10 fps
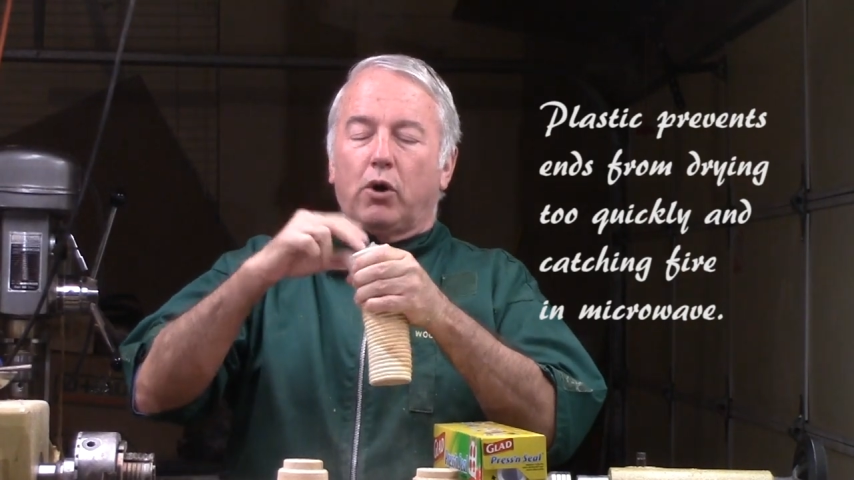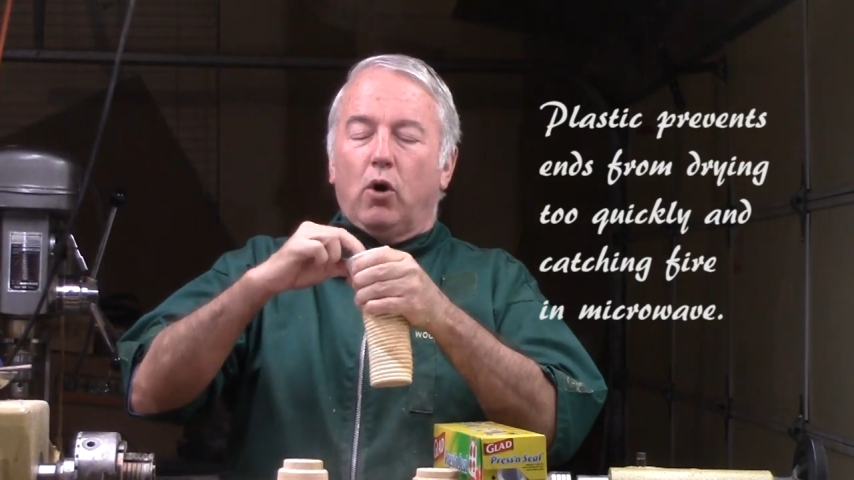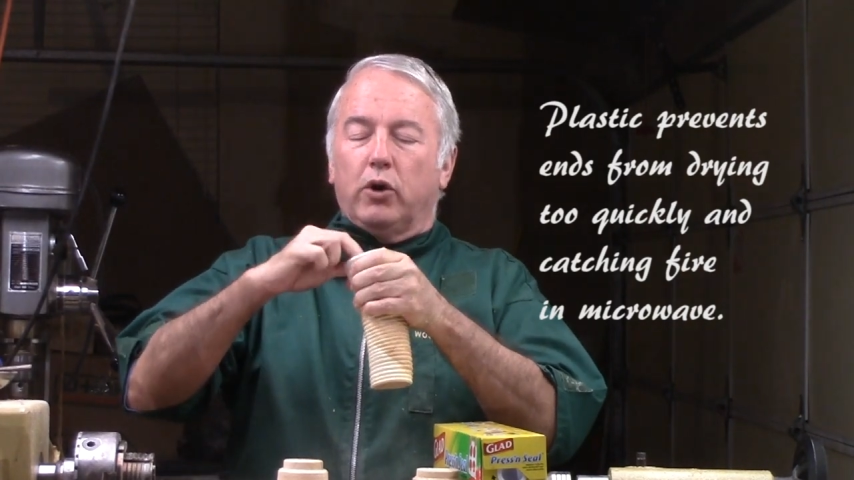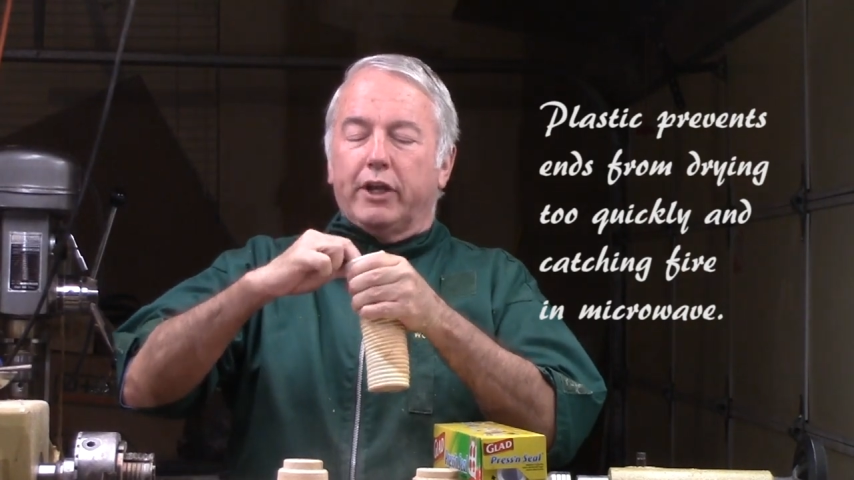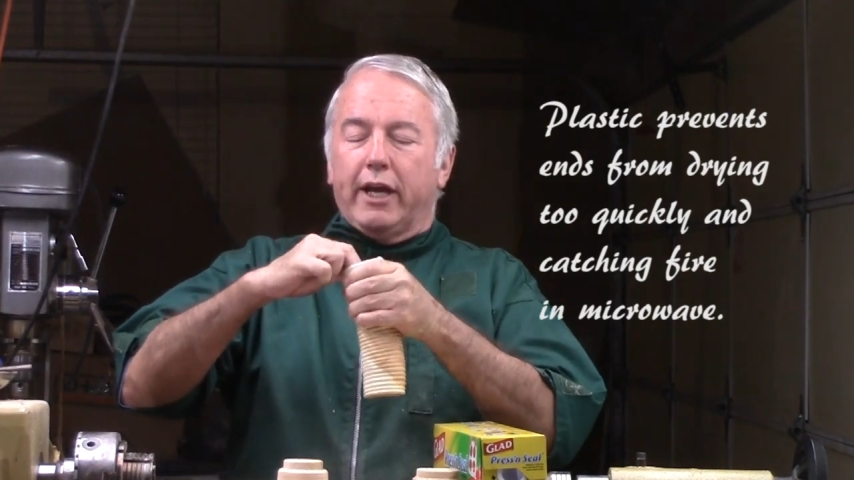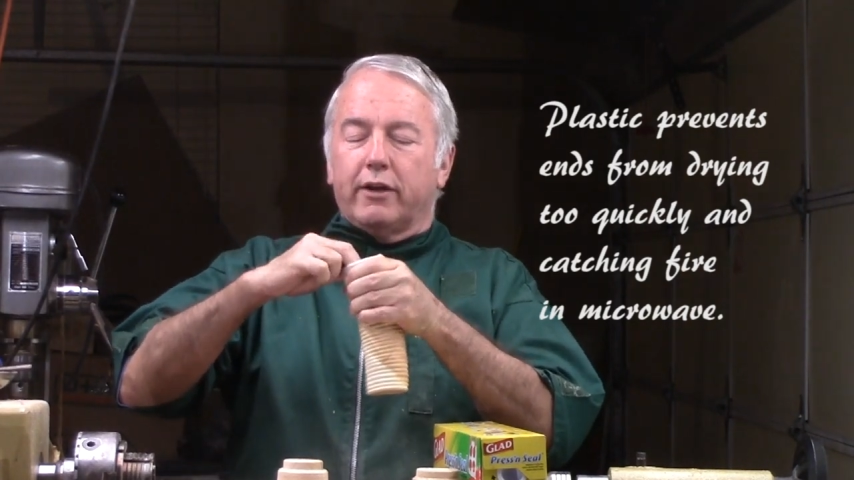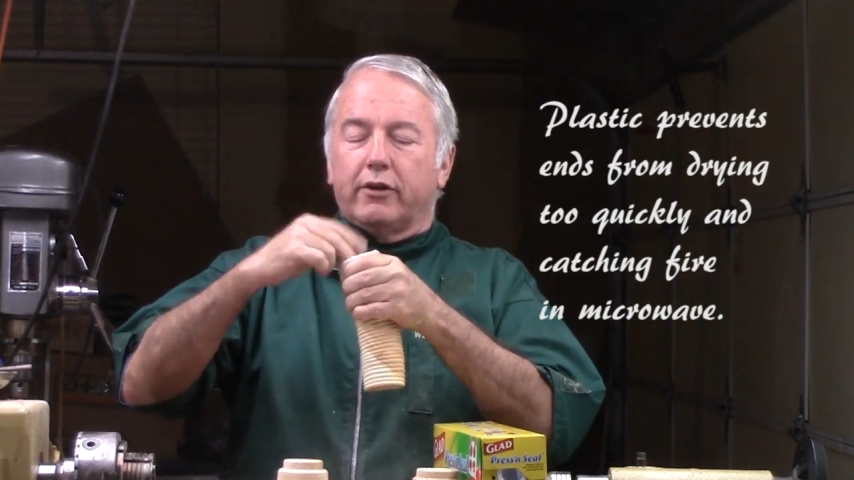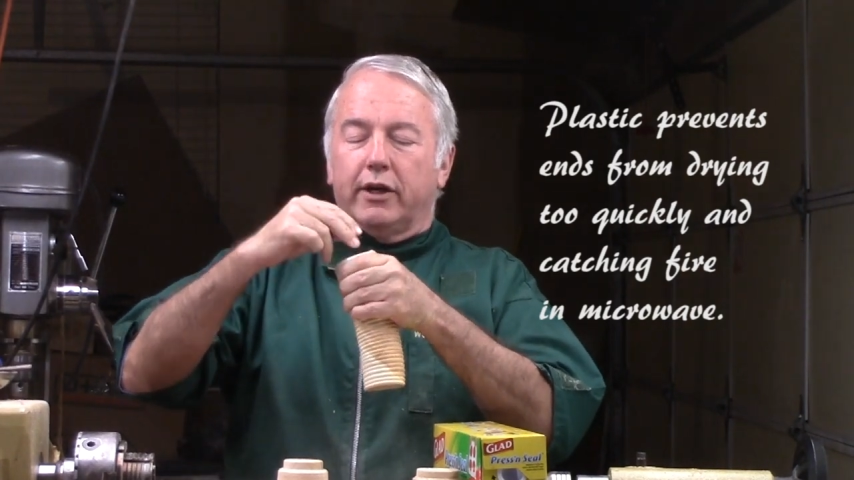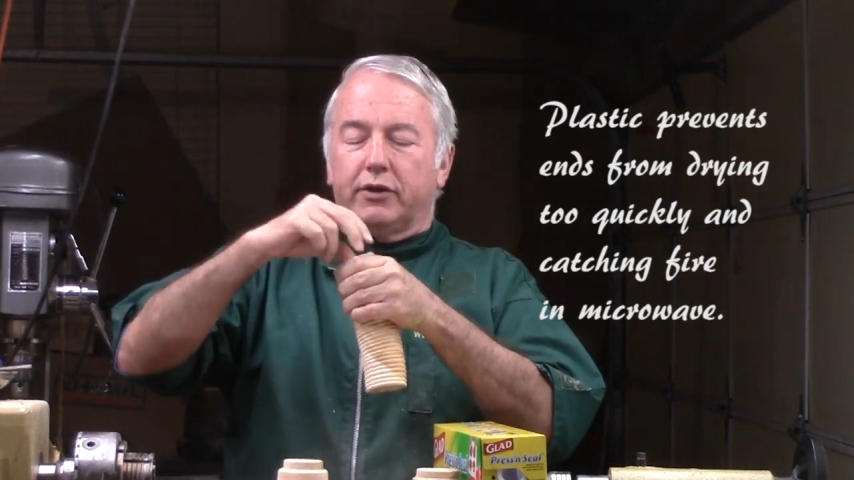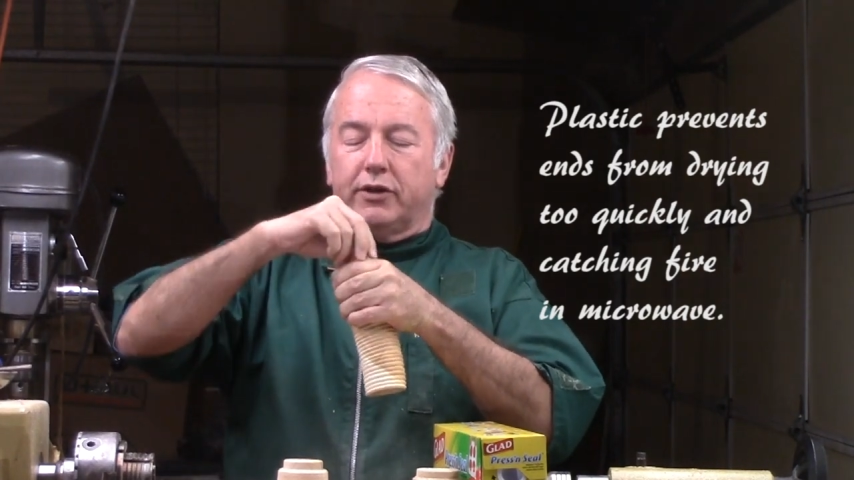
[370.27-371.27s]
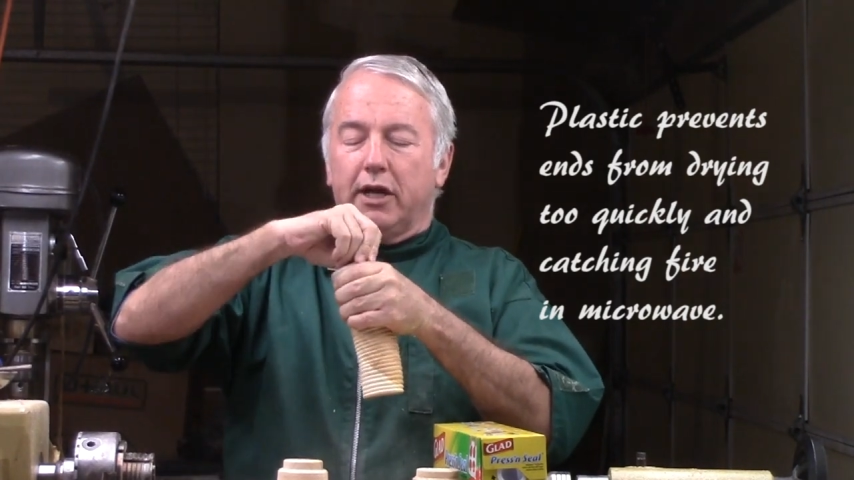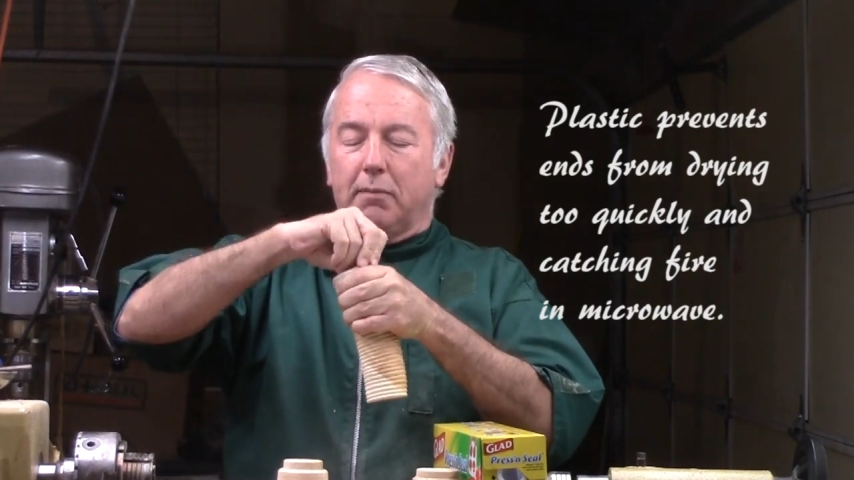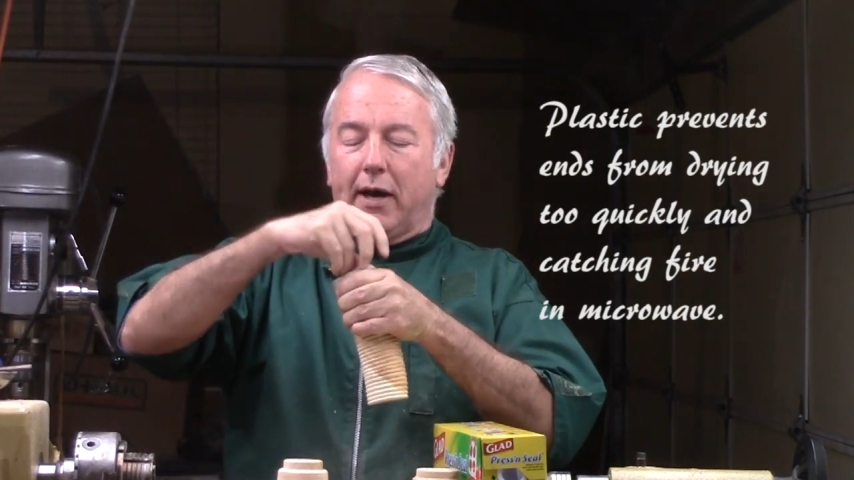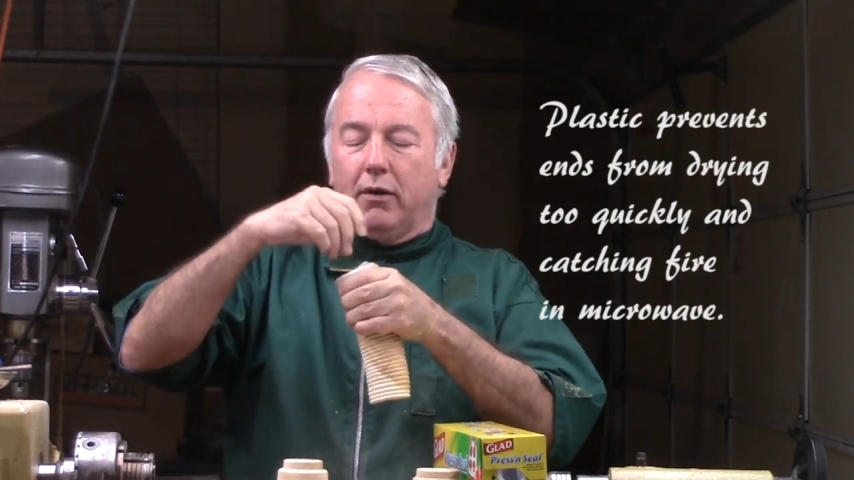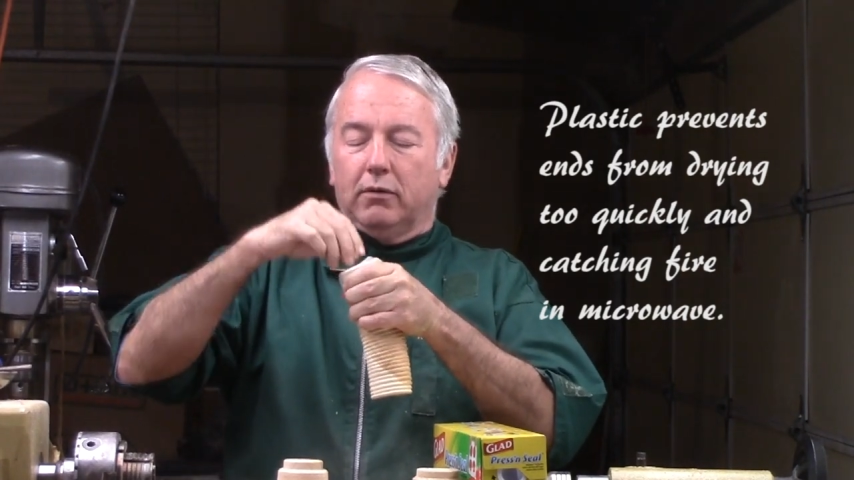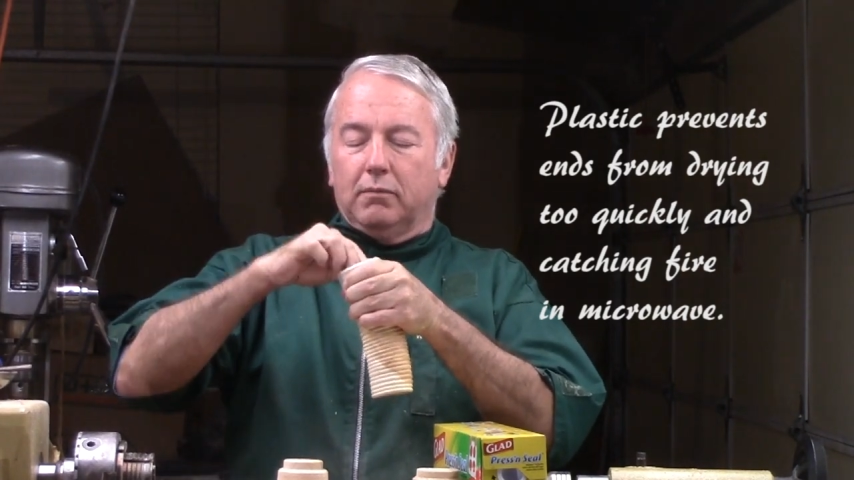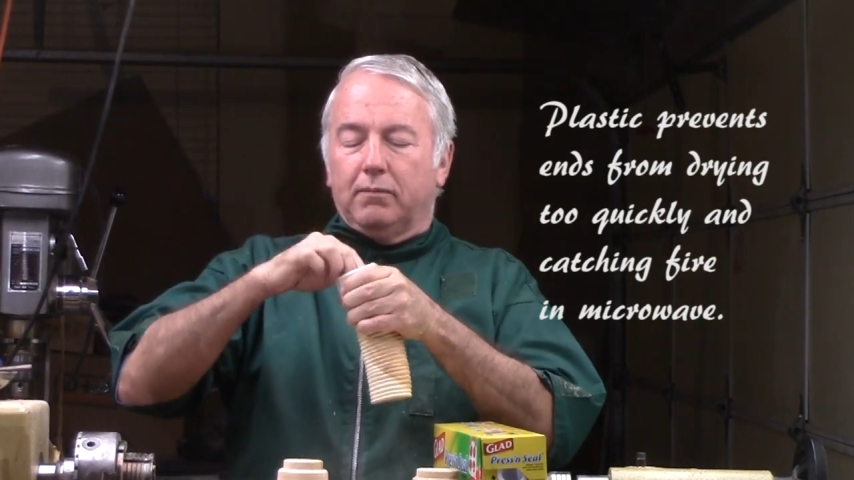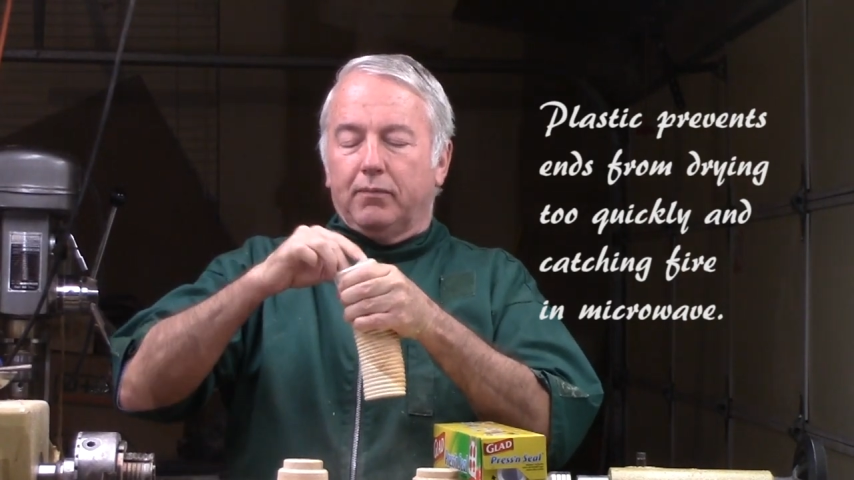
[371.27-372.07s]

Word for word: a hole in the end to let steam out,